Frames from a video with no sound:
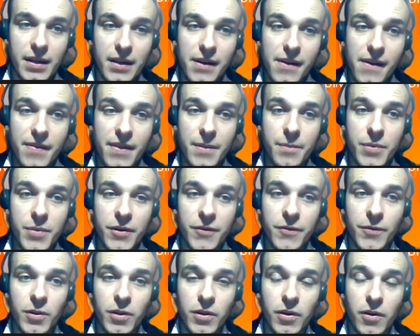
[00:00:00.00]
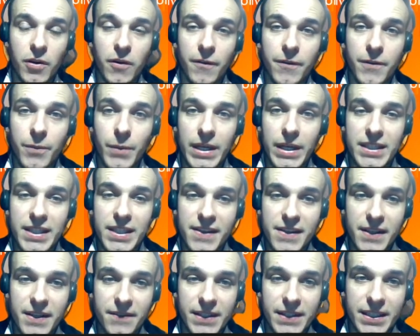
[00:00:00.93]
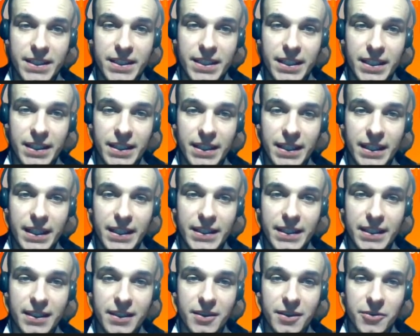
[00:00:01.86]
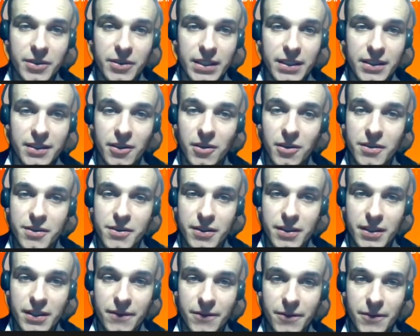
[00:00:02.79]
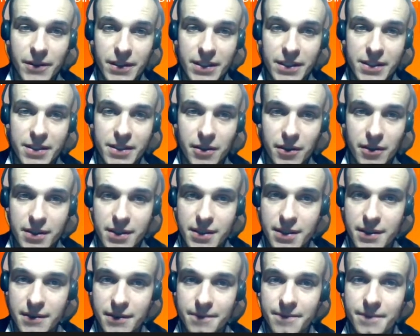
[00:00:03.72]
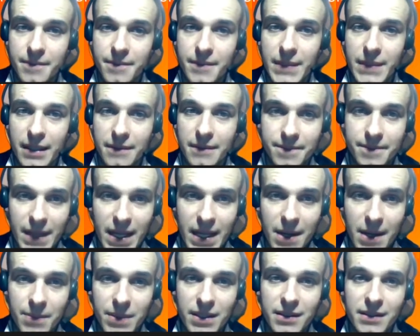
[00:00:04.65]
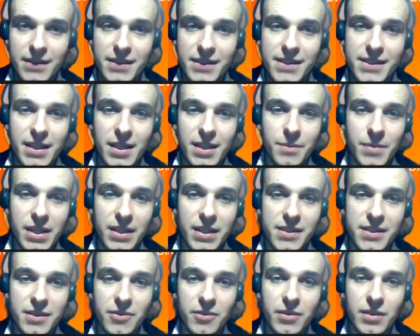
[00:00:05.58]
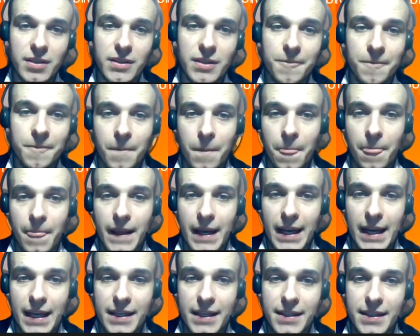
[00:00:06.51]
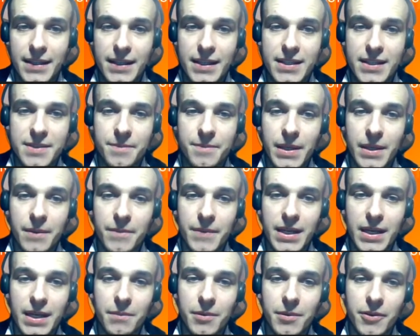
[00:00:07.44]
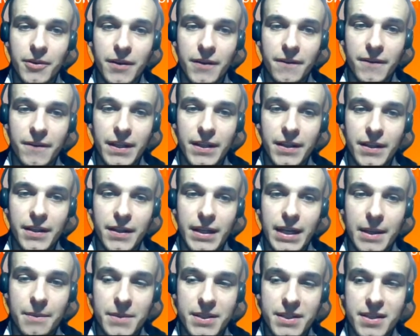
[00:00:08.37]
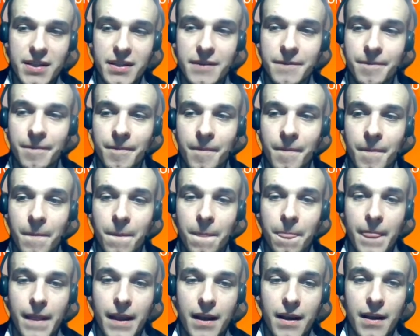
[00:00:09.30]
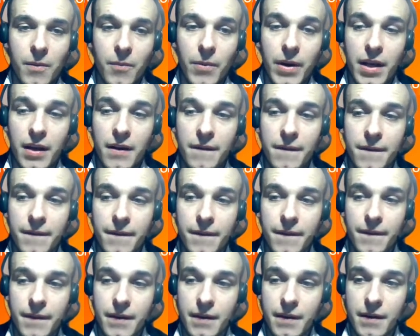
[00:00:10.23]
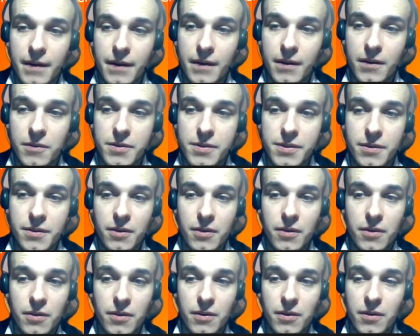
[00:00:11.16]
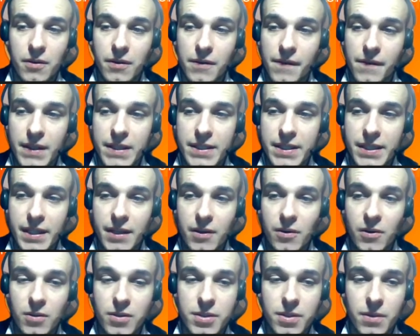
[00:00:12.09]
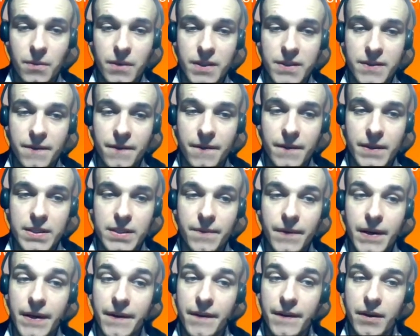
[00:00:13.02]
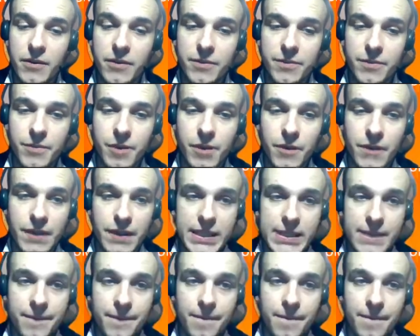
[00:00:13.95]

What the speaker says: The portfolio of 2017, it included also different stocks like Apple, Starbucks, Google, ITX, BMW, Nvidia, Amazon. We have closed all this year also with very good profits.